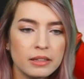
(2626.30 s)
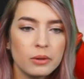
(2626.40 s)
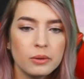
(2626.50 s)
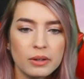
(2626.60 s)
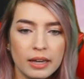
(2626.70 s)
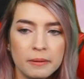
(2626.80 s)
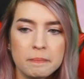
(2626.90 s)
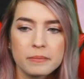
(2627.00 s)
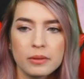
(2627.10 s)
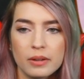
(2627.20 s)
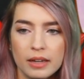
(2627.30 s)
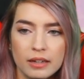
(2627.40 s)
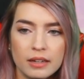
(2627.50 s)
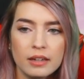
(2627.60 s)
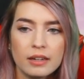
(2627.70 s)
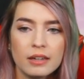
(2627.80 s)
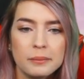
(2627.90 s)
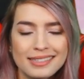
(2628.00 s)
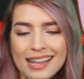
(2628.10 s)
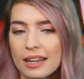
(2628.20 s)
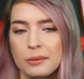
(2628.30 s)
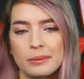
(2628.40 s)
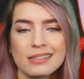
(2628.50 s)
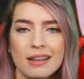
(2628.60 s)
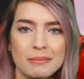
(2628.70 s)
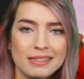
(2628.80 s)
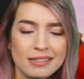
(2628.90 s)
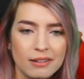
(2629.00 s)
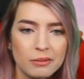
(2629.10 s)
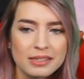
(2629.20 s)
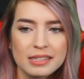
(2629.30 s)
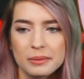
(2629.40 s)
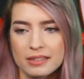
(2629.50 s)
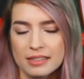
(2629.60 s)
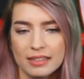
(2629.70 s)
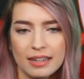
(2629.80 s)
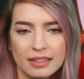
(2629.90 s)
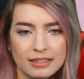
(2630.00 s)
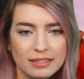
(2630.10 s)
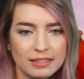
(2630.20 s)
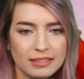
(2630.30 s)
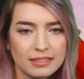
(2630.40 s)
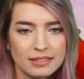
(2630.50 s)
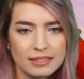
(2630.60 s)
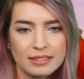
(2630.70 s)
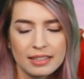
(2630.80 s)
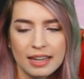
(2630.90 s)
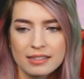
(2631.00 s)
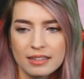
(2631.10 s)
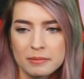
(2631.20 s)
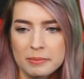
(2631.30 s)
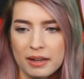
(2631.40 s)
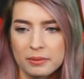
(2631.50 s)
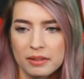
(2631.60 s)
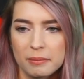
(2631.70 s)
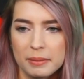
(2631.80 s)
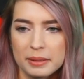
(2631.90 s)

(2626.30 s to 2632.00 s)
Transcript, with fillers: Oh, okay. Okay. Well, he said he'll resummon, so we'll see what else he gets and comes back with, but.